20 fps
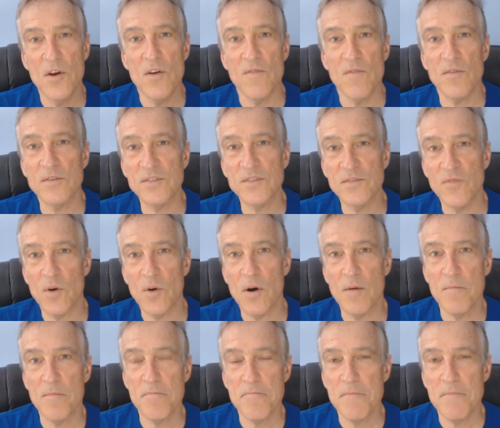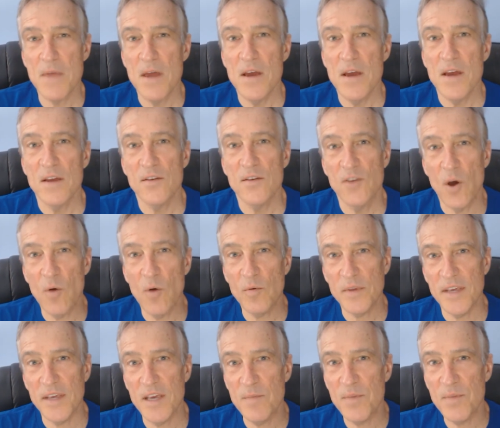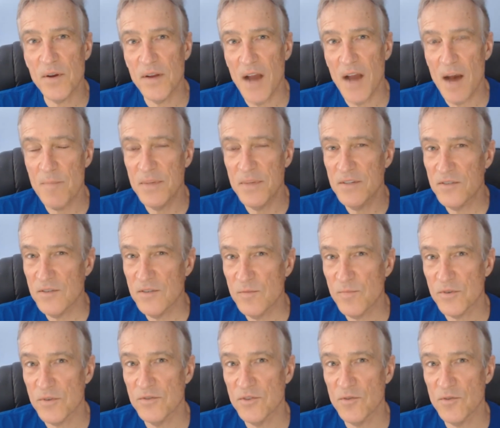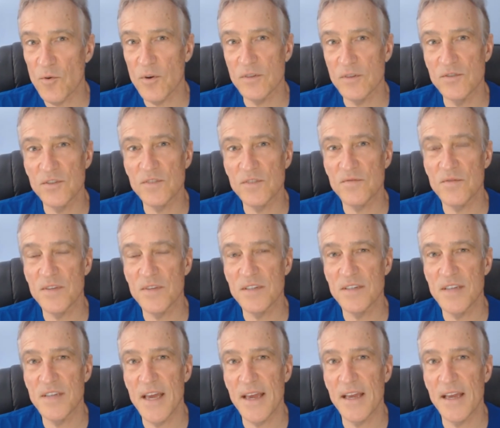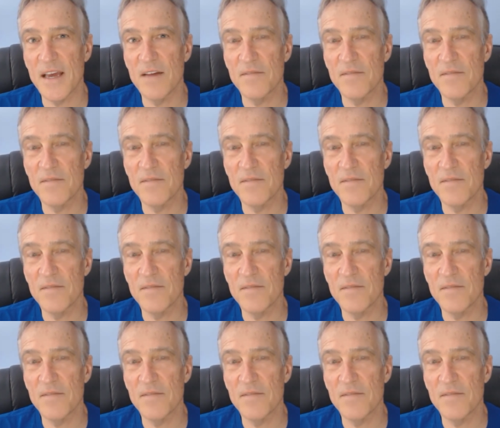First of all, don't keep your copy super short just for the sake